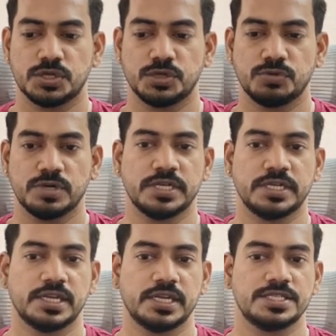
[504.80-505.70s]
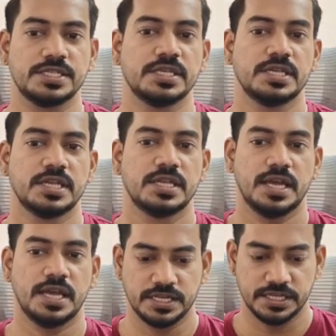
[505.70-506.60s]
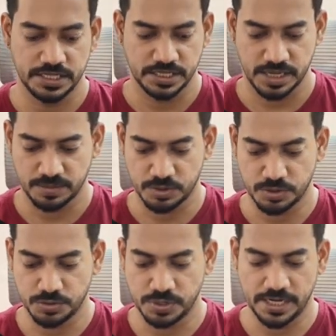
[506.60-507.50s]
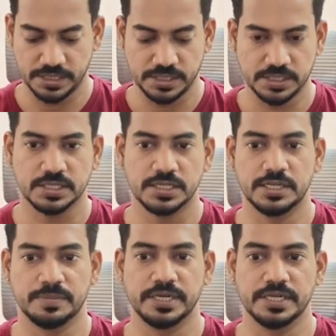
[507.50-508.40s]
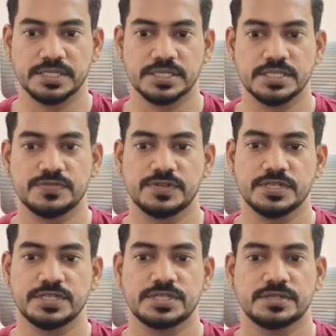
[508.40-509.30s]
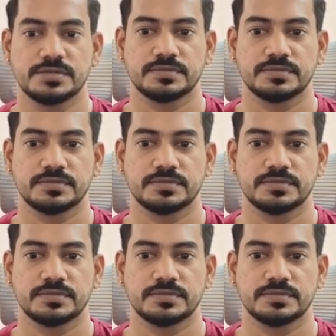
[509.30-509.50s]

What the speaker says: to our IntelliJ, and here I'm going to add the dependencies first.